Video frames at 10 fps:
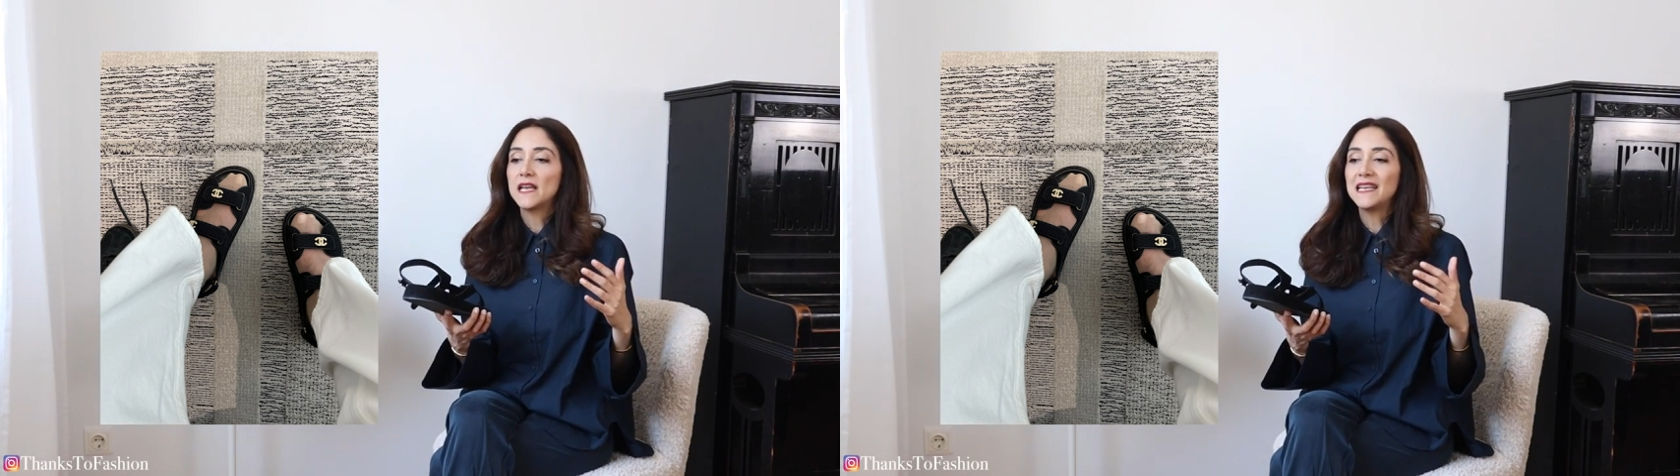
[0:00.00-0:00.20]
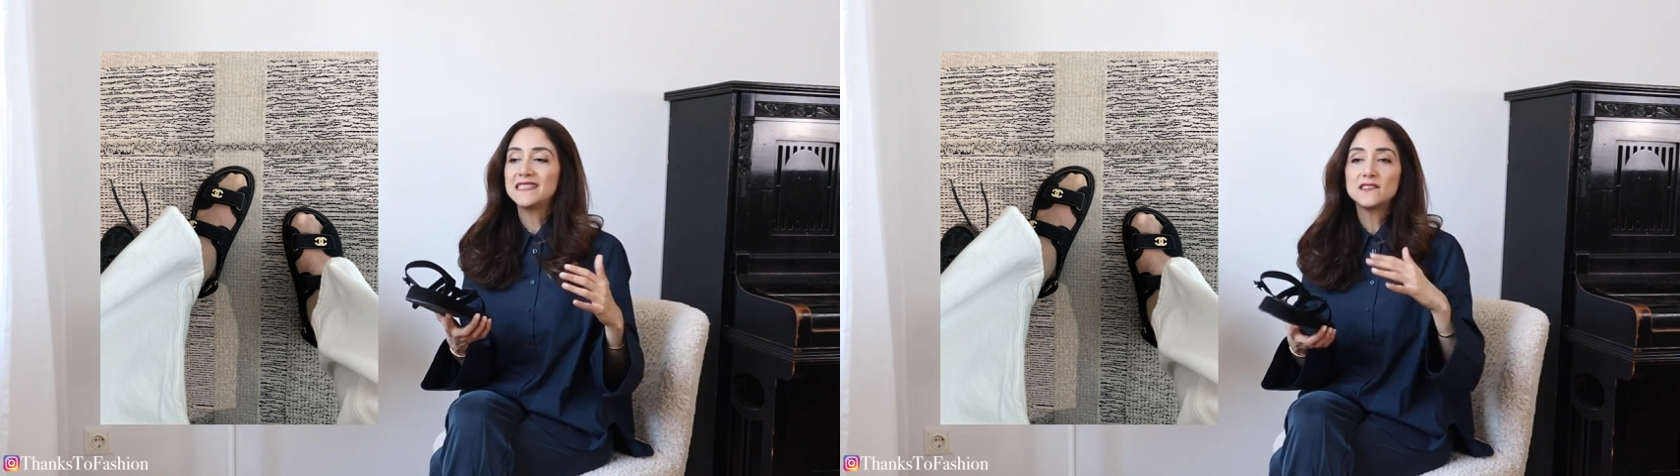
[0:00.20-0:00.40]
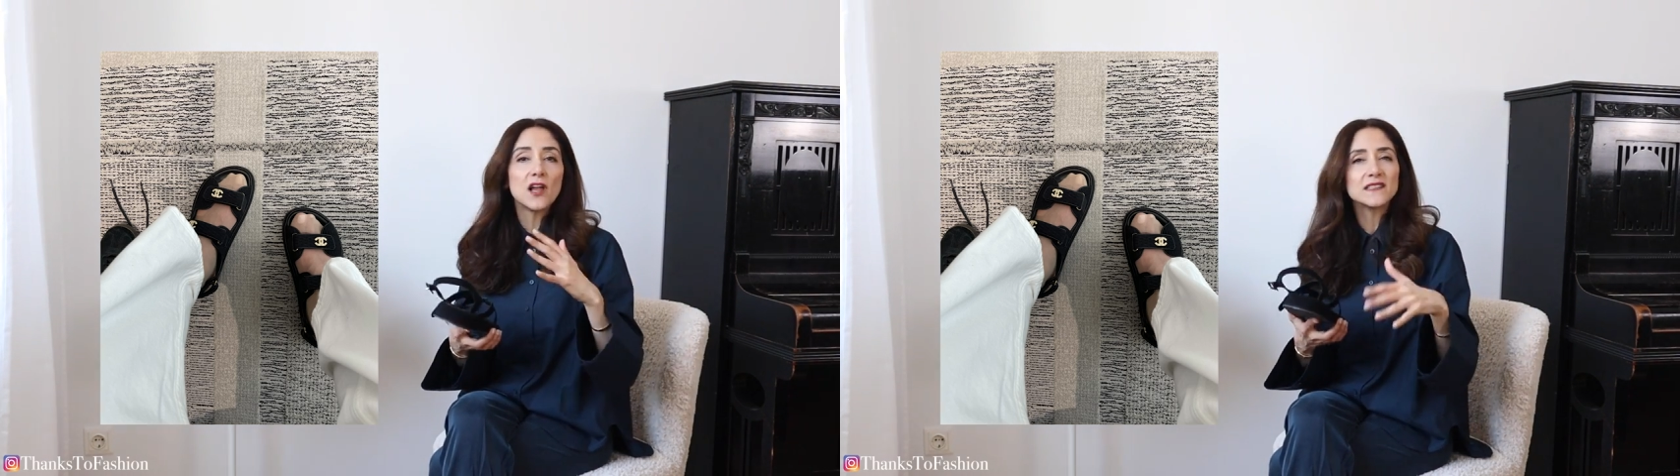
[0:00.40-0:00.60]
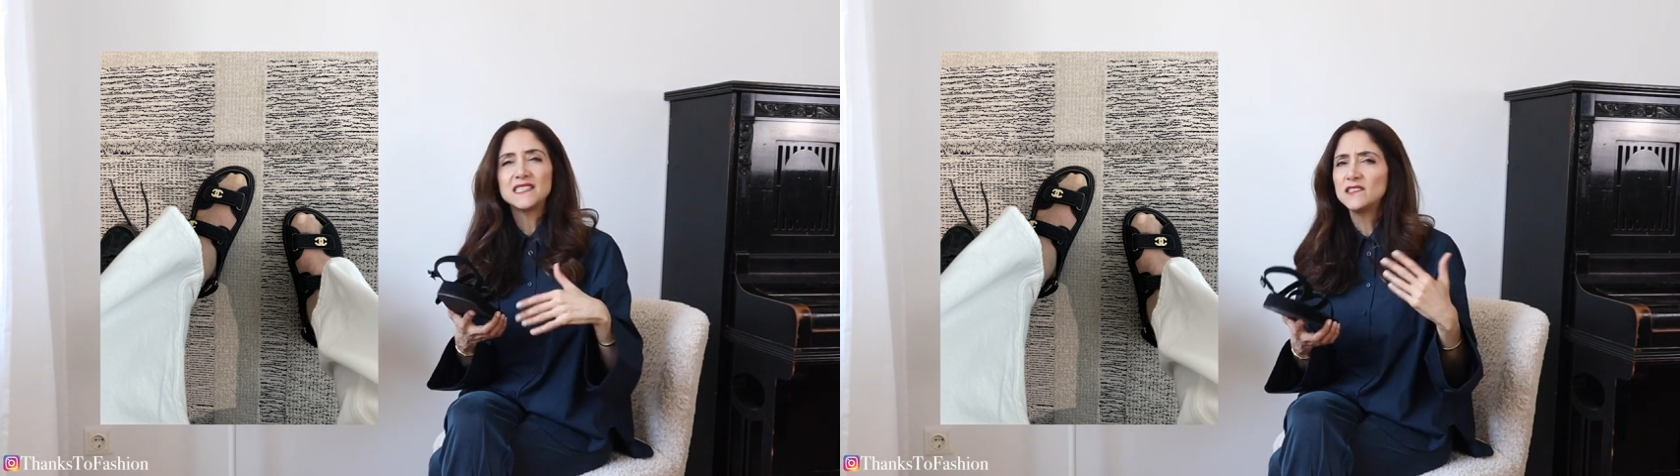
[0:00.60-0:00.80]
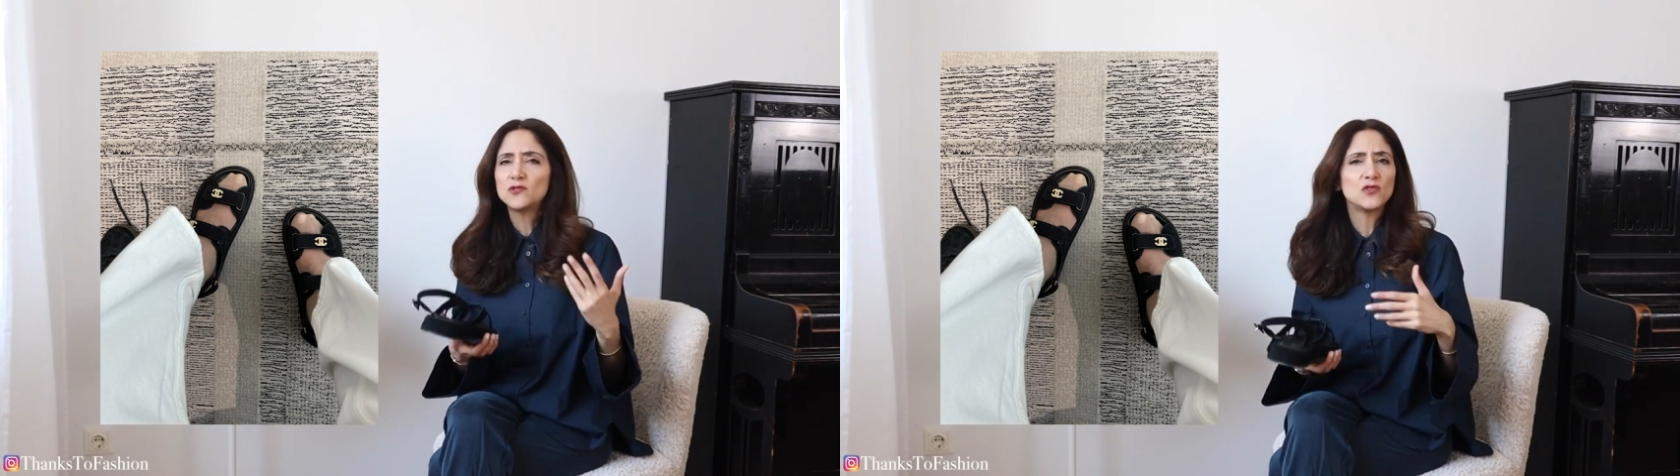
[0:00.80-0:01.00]
is not
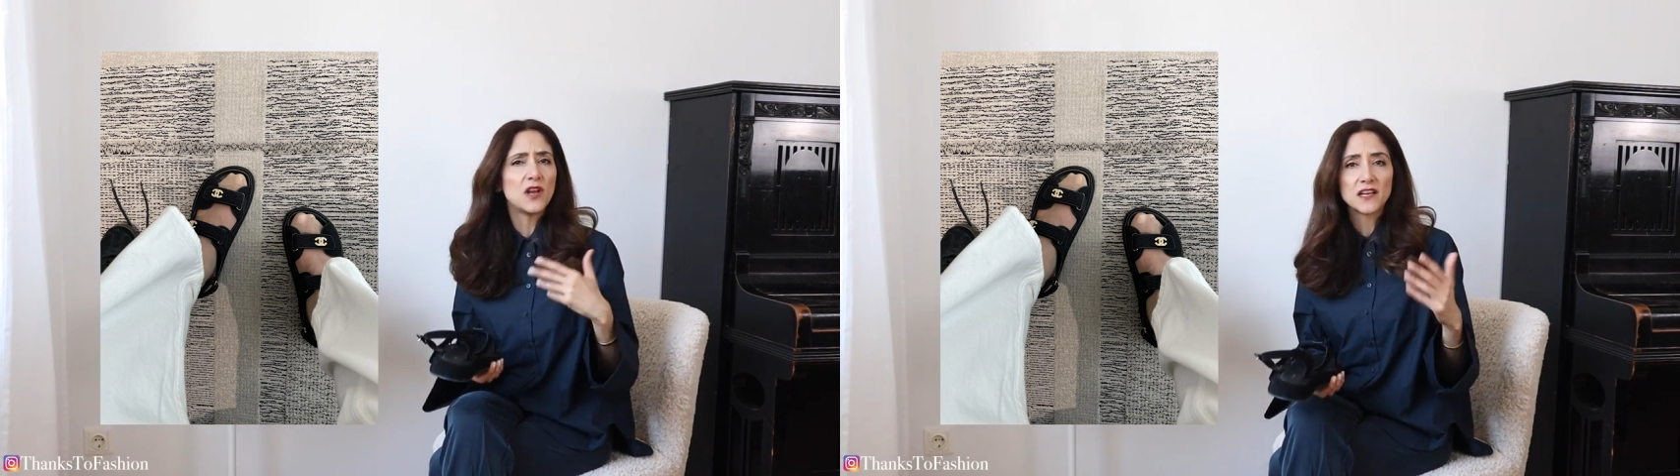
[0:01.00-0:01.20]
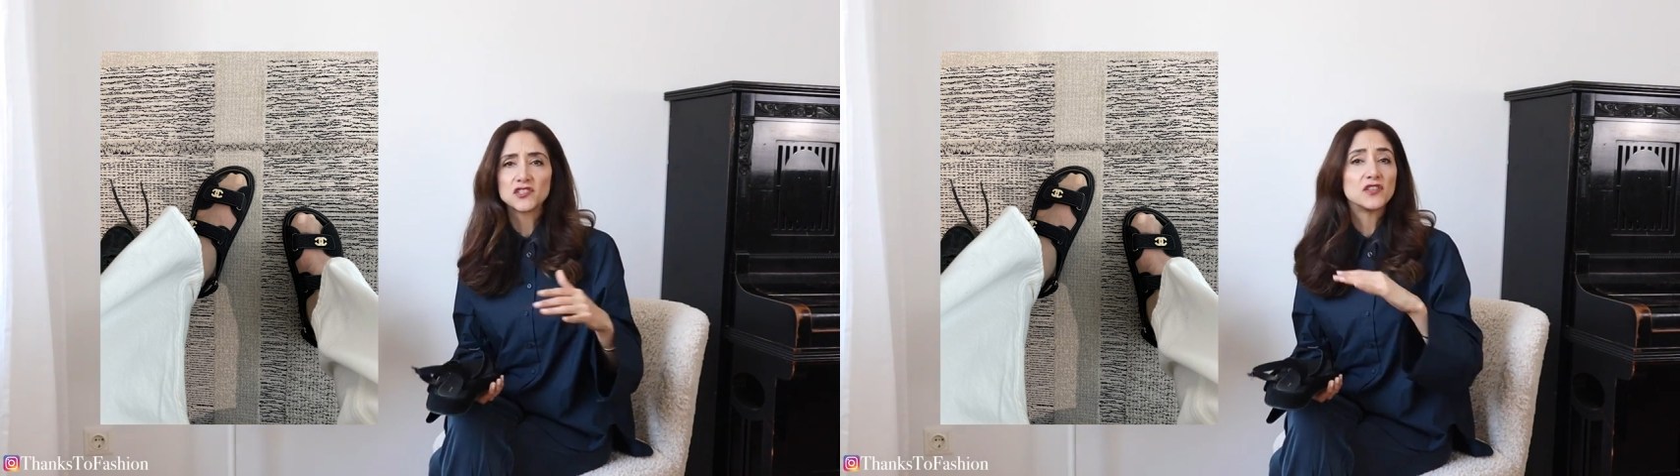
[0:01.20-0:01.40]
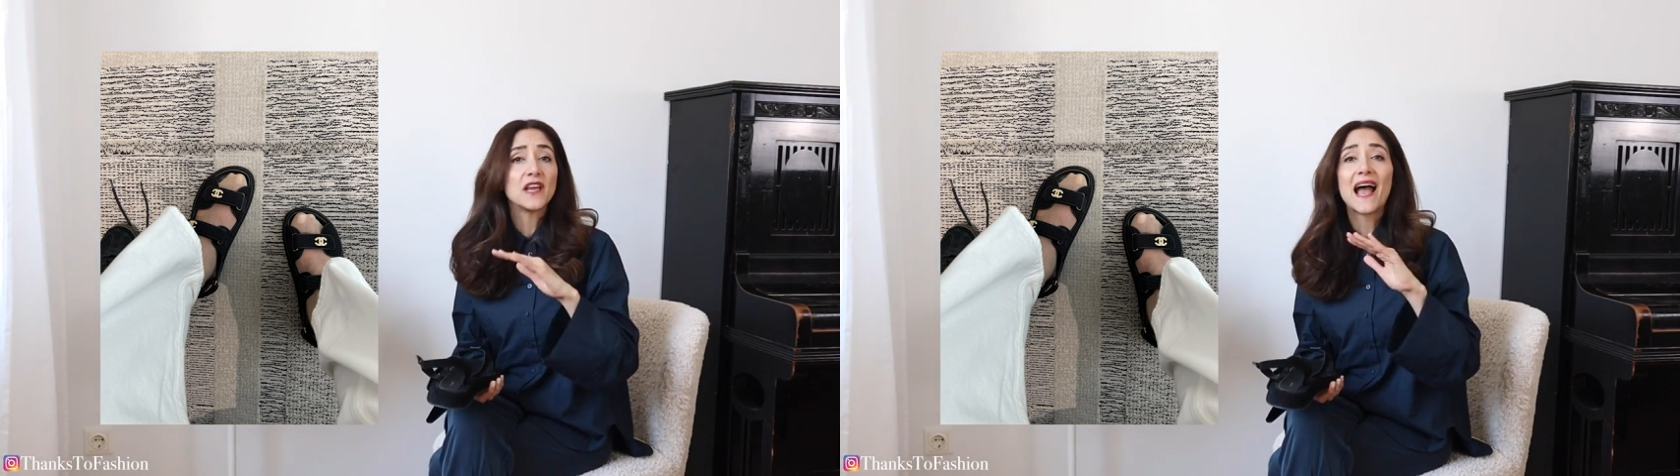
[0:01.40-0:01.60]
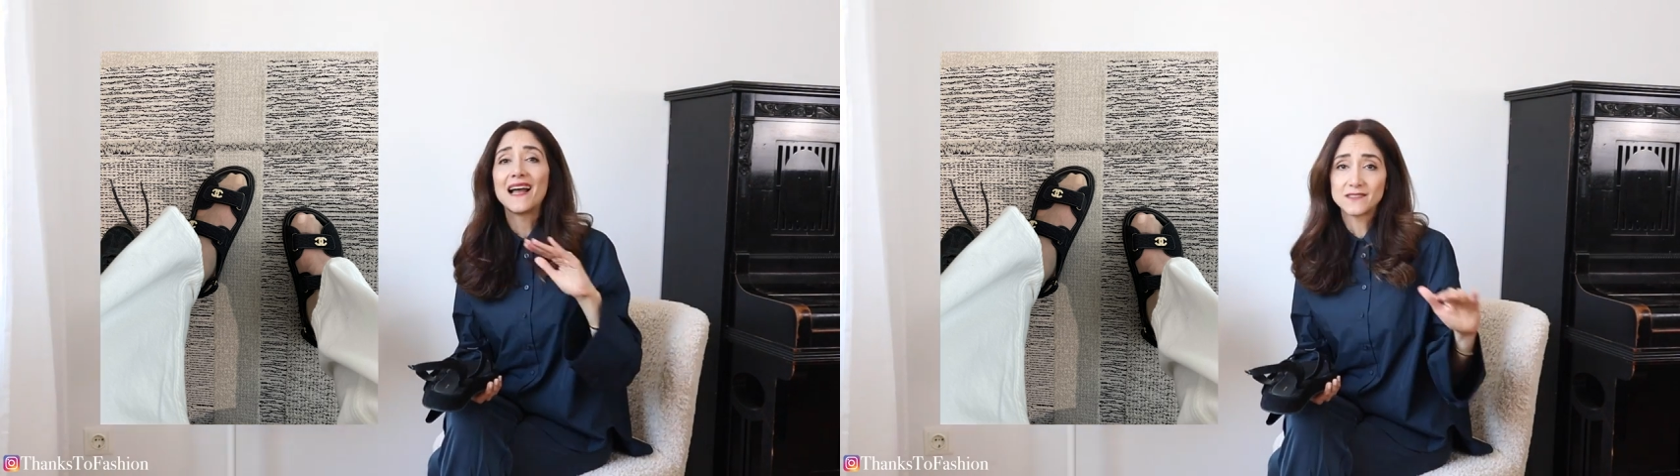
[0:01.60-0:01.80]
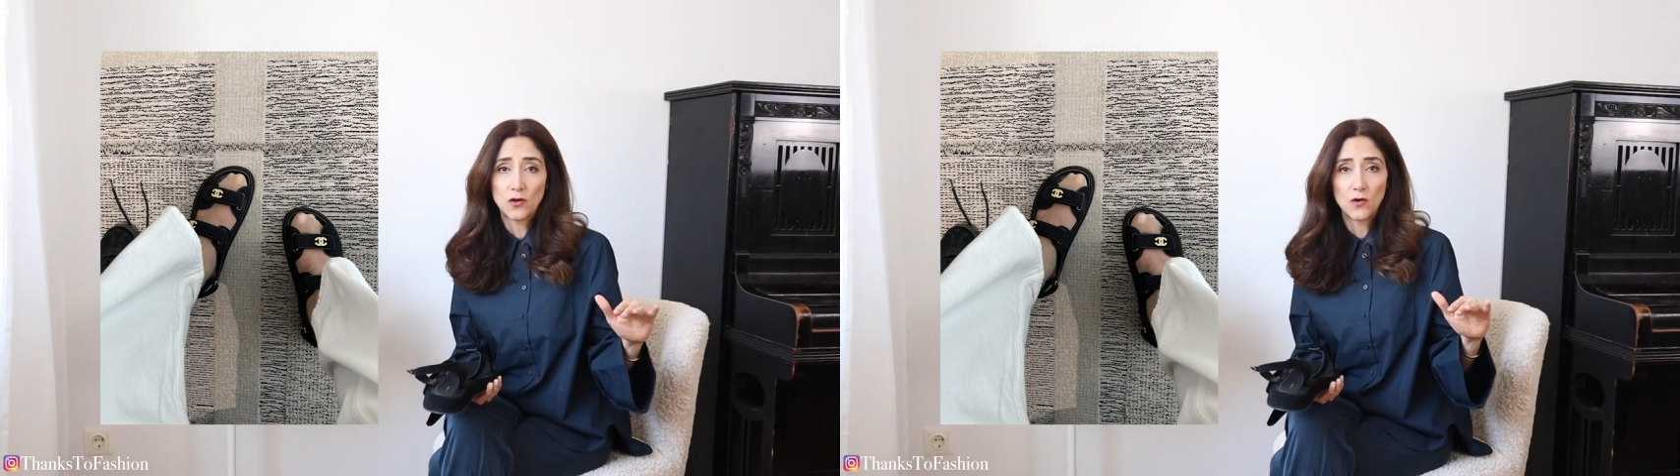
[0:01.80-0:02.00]
into luxury
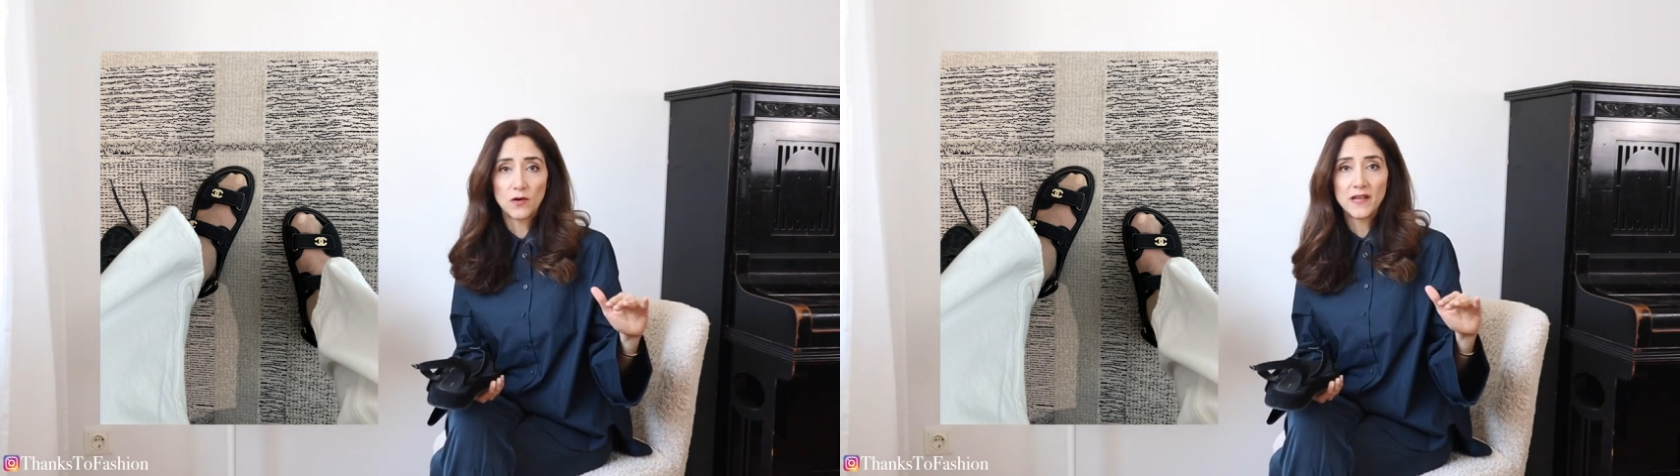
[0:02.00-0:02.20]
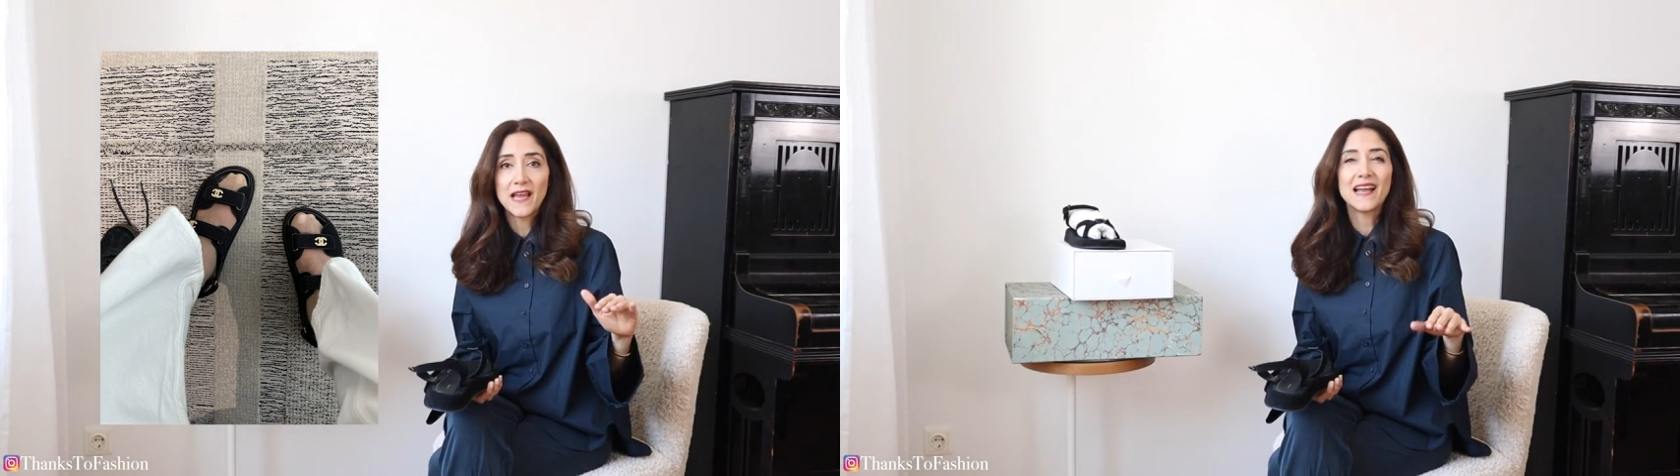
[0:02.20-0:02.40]
at all,